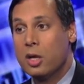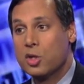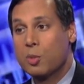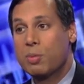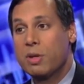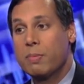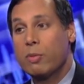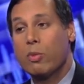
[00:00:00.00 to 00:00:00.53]

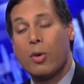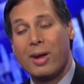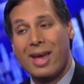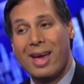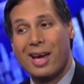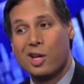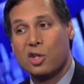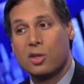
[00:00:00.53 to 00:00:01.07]
So people won't
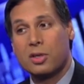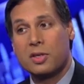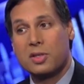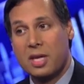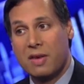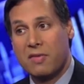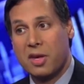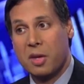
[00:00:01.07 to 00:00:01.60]
actually
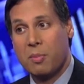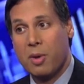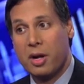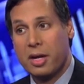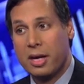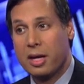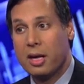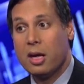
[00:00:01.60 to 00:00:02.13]
save any
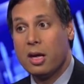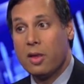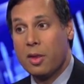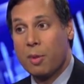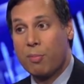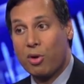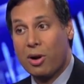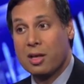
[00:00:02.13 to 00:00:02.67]
money.
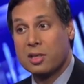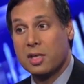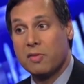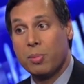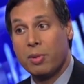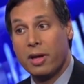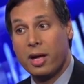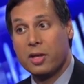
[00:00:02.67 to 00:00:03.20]
The bronze
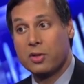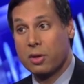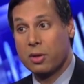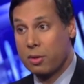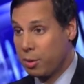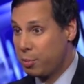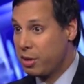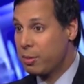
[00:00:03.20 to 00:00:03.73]
level plans,
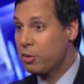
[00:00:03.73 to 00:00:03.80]
the